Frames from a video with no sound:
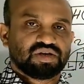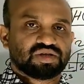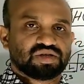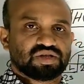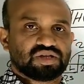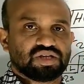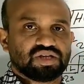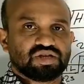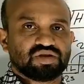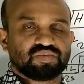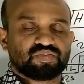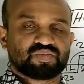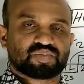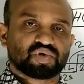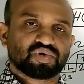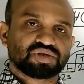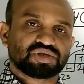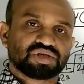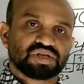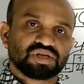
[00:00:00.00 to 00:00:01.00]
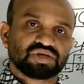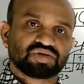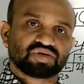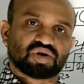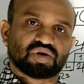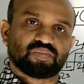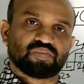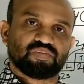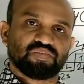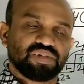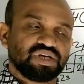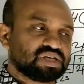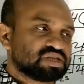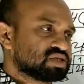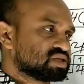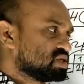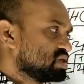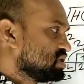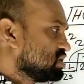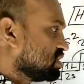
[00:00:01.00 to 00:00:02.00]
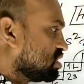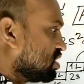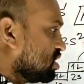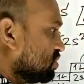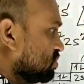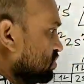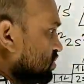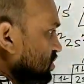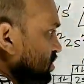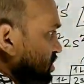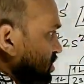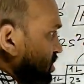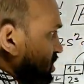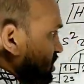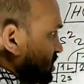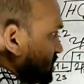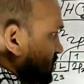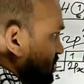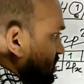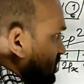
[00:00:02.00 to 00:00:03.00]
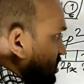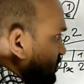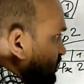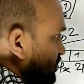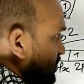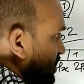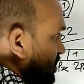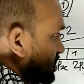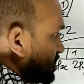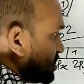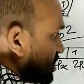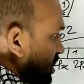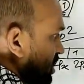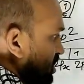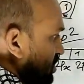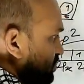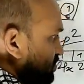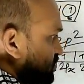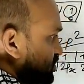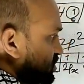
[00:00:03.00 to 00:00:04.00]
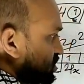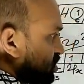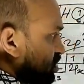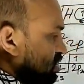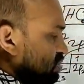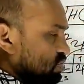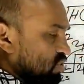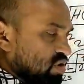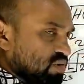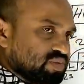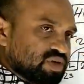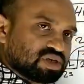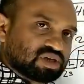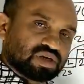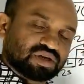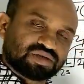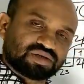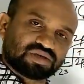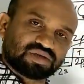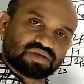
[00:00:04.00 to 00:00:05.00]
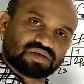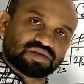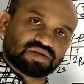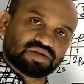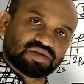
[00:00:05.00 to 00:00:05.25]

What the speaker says: the process of mixing of different types of orbitals